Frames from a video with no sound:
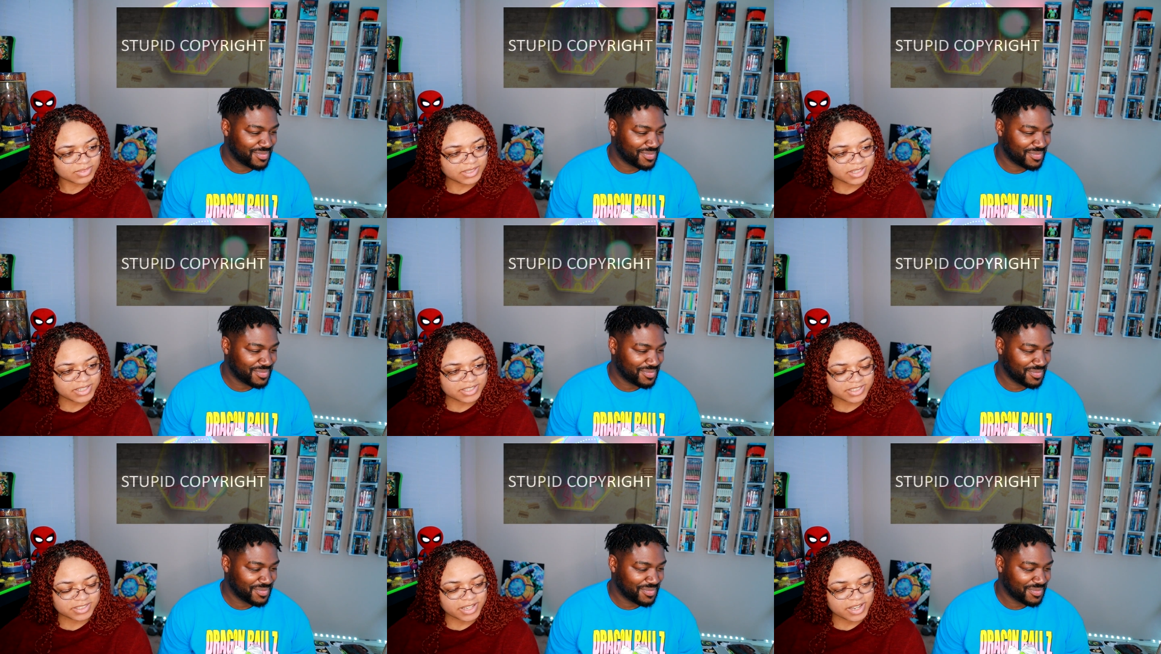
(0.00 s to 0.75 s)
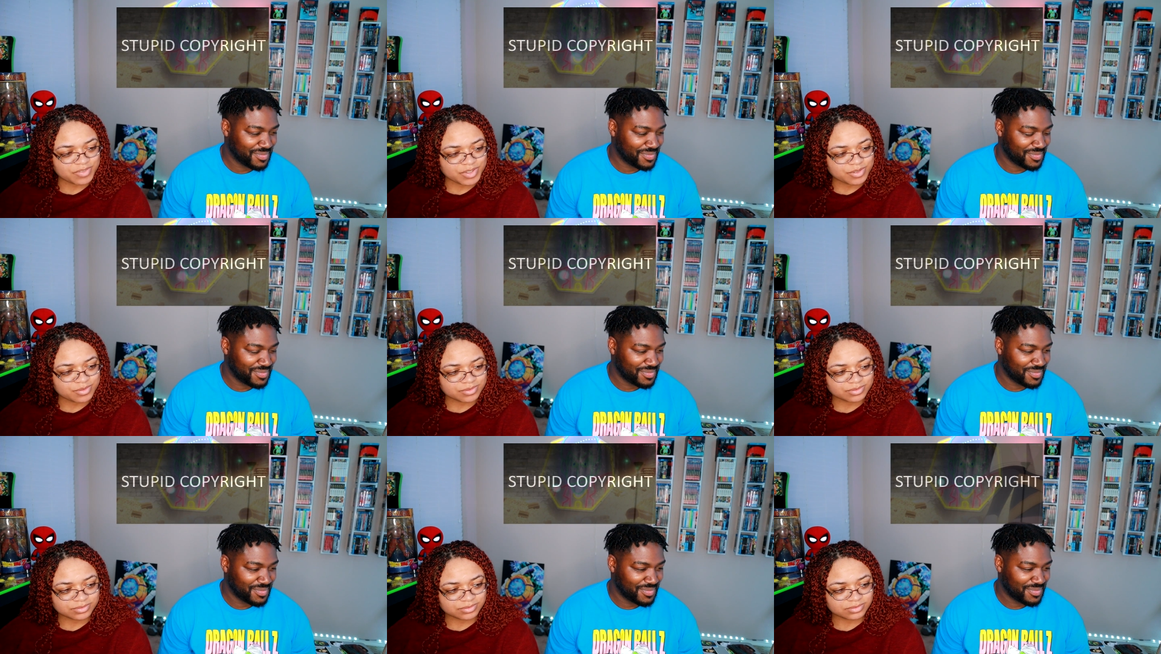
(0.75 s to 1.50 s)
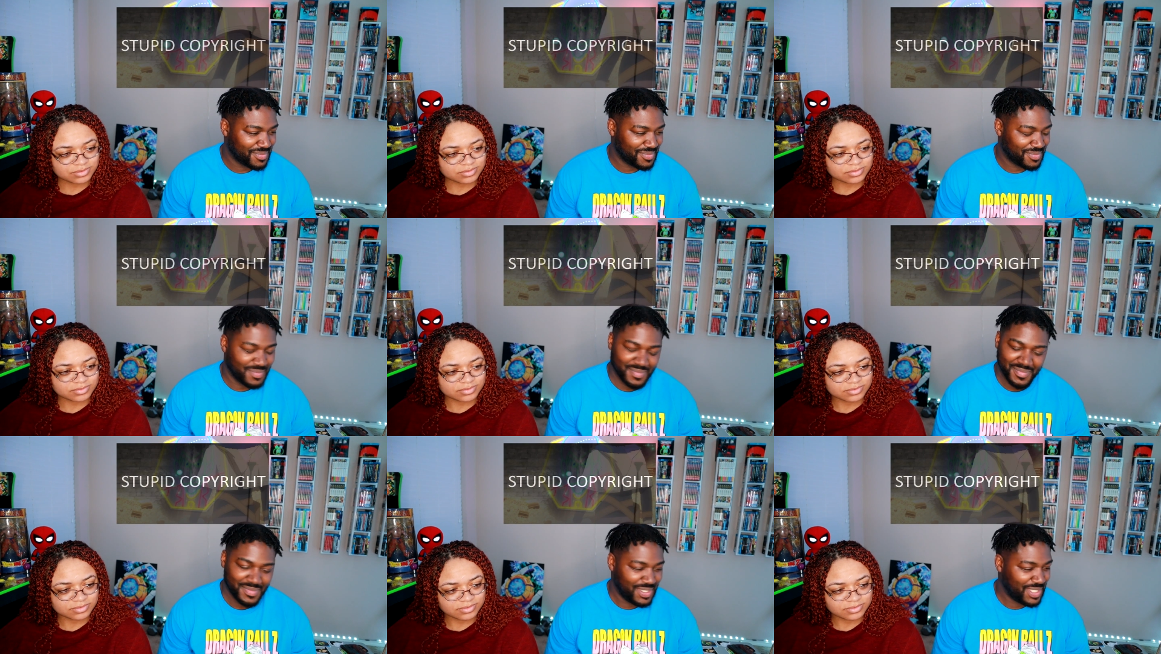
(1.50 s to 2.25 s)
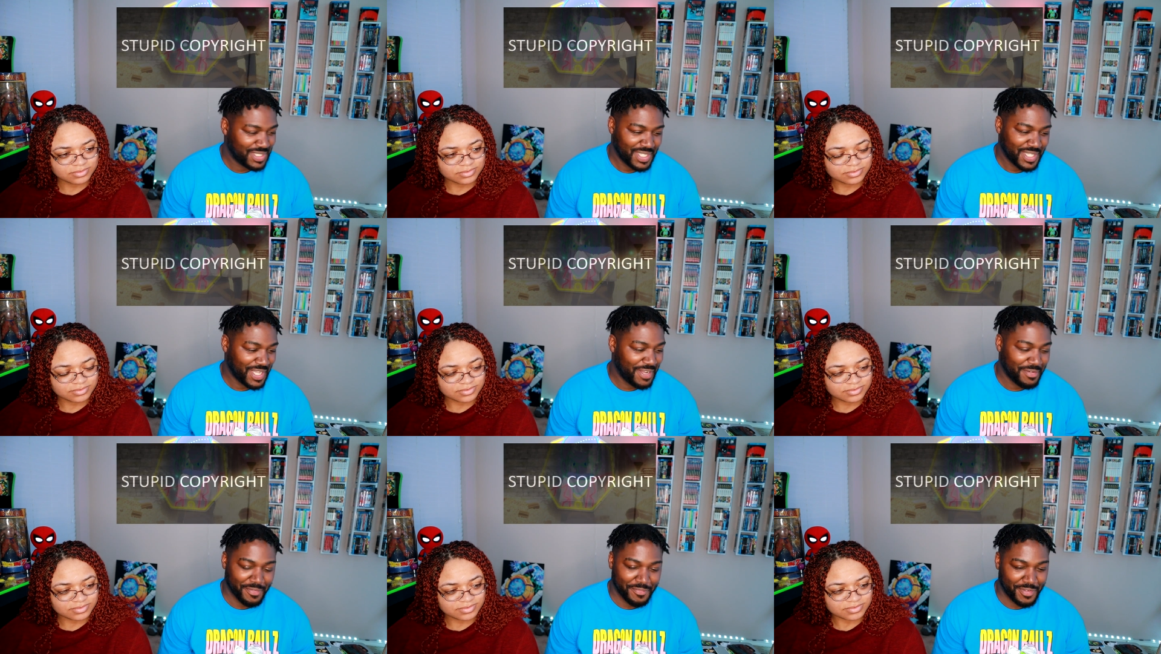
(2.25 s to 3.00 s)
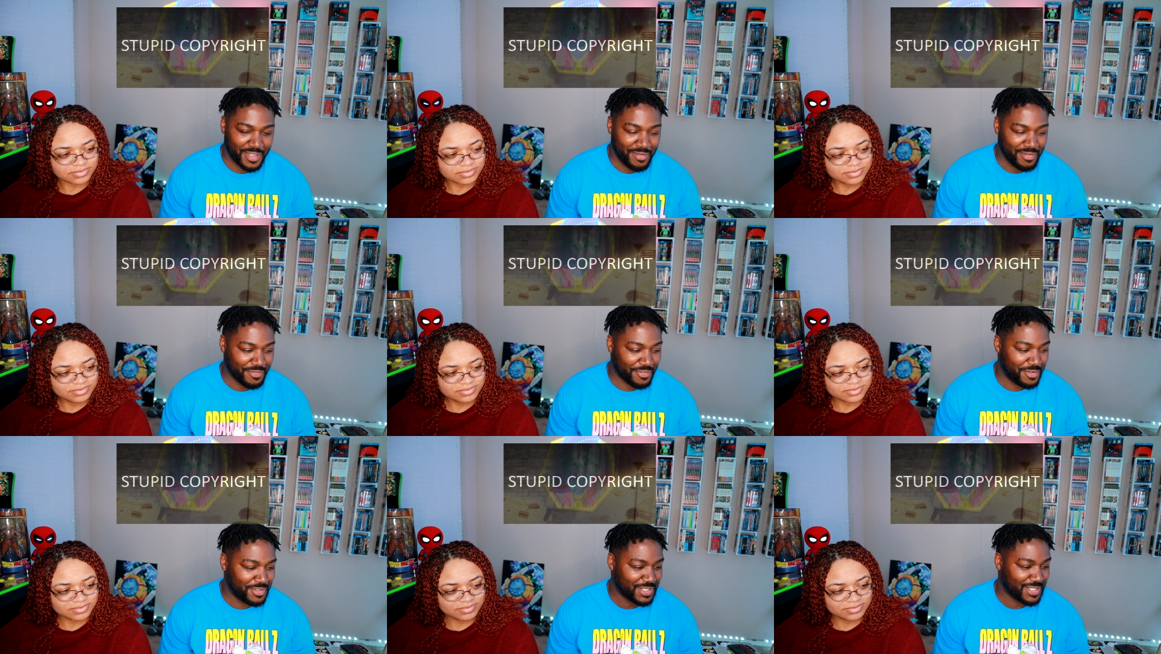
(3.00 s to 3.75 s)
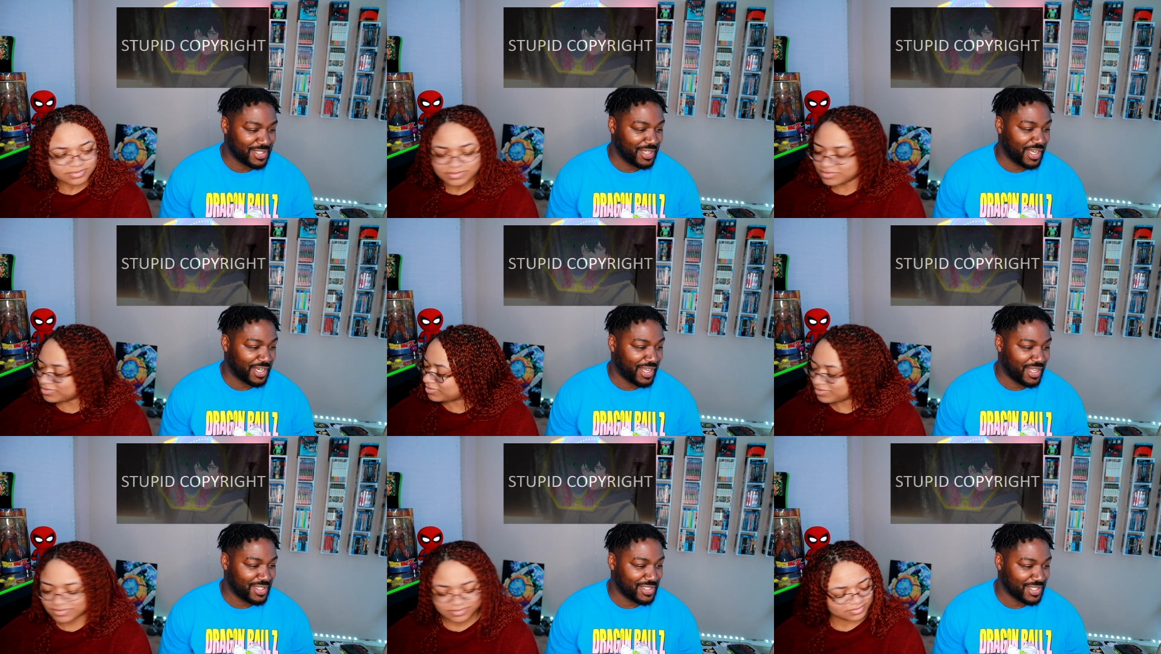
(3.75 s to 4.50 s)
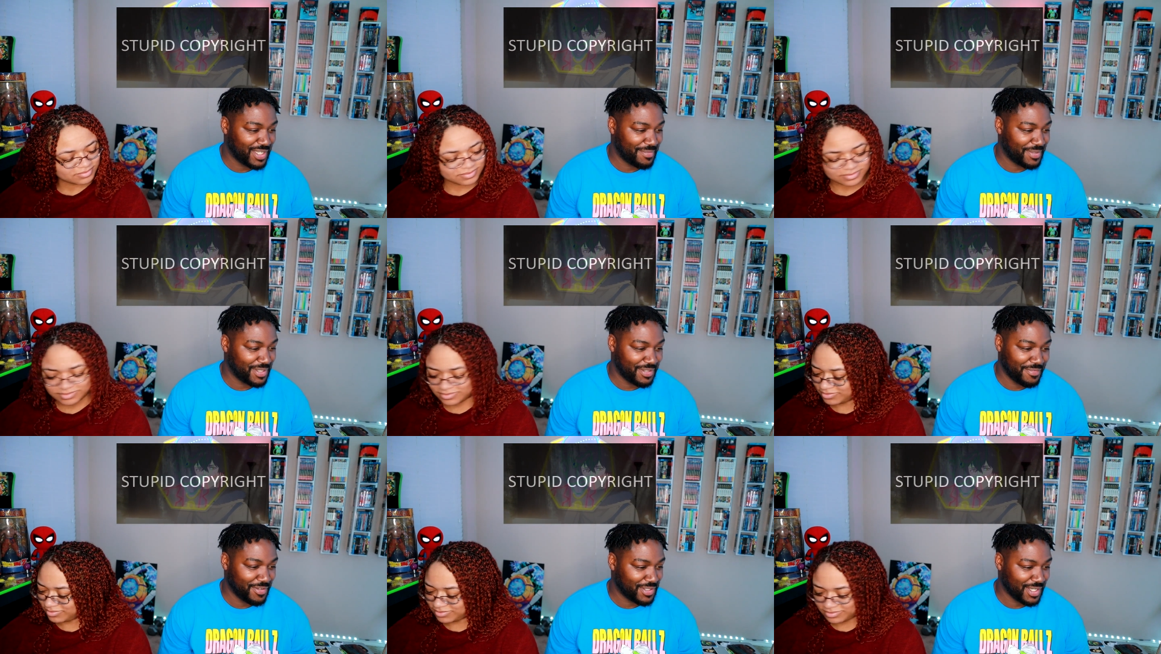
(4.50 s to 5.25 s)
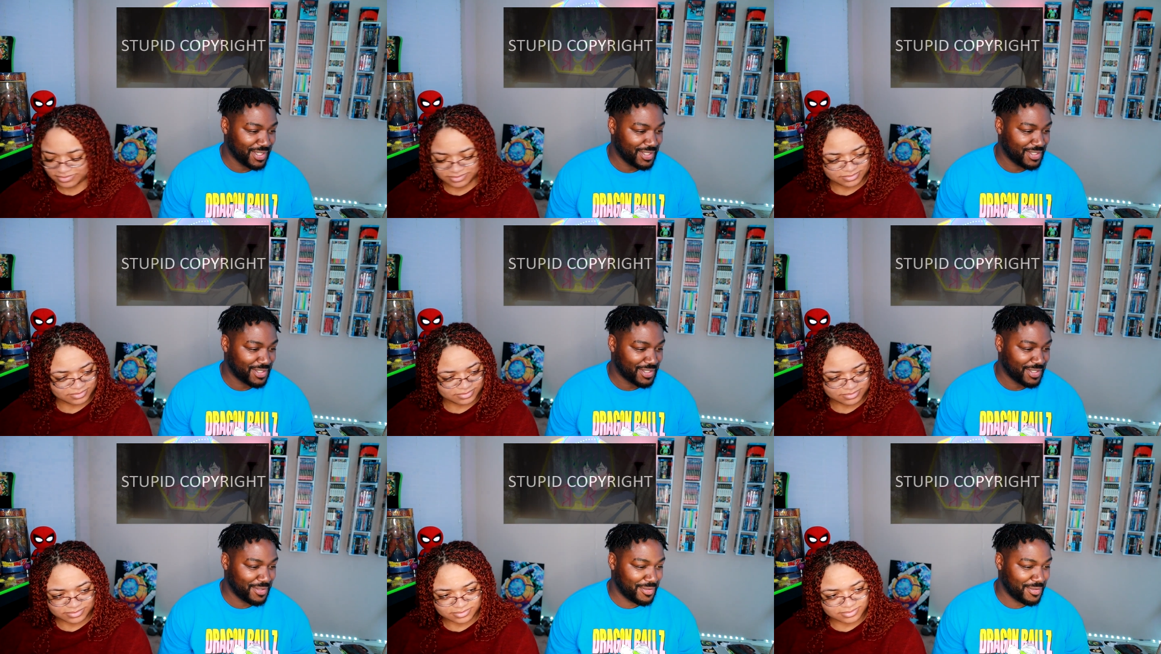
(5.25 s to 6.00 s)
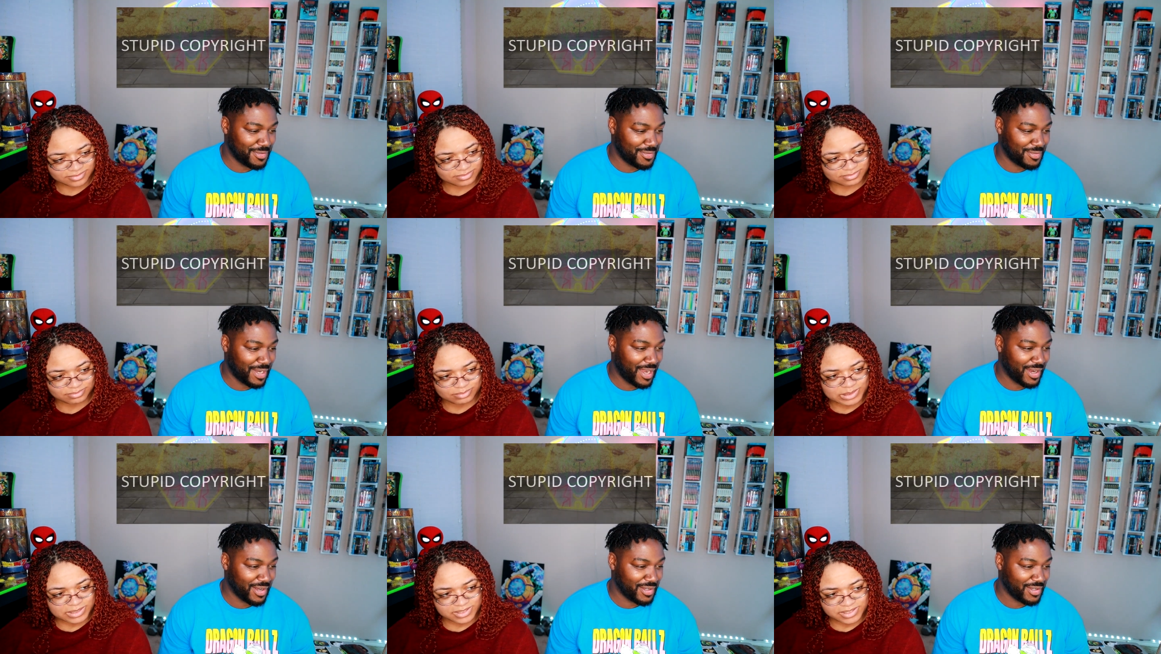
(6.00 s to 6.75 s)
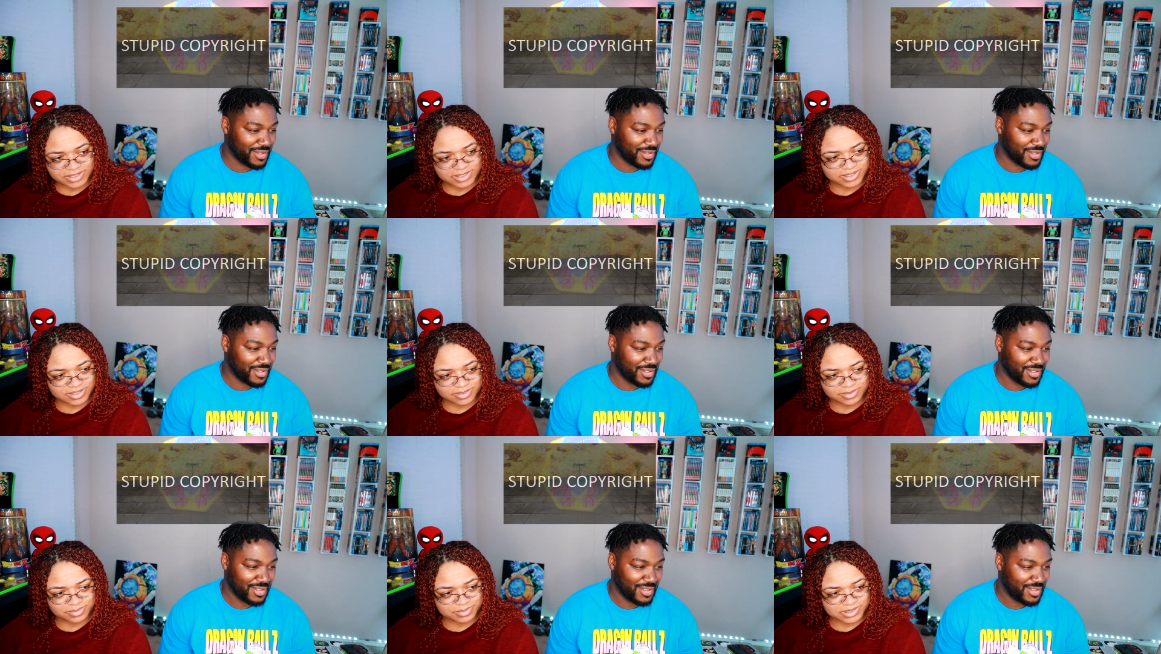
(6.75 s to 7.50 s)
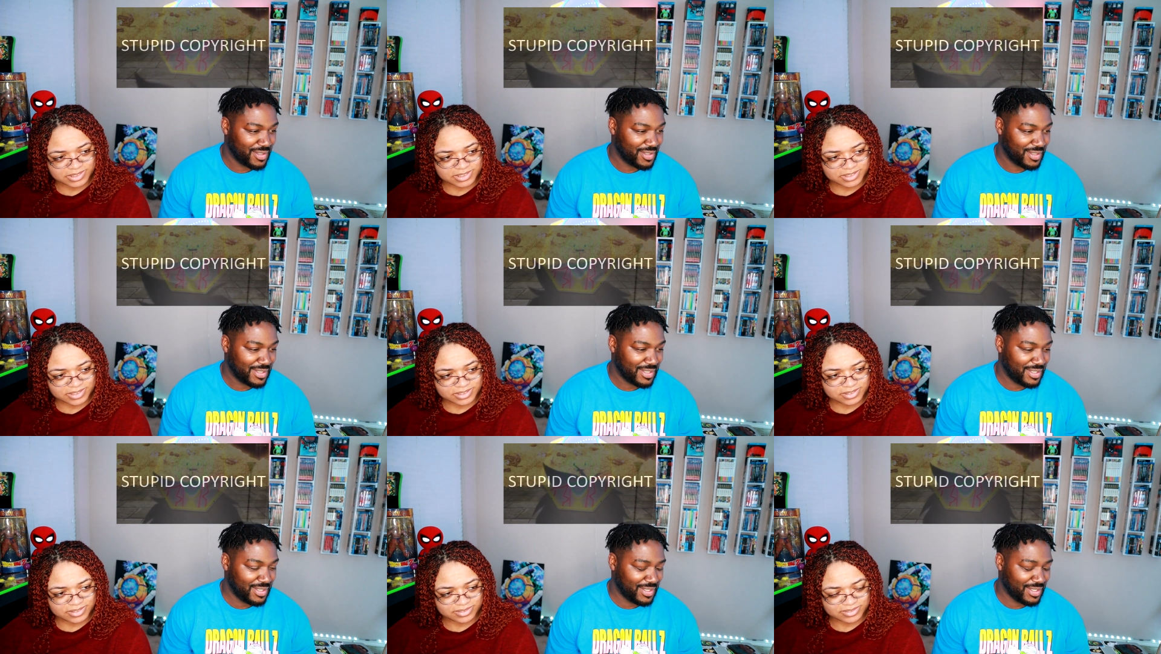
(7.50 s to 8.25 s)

Speaker 1: Didn't he just save you?
Speaker 2: It's like that he refuses to acknowledge that because he feels like he's so
Speaker 1: higher. Beneath him and stuff.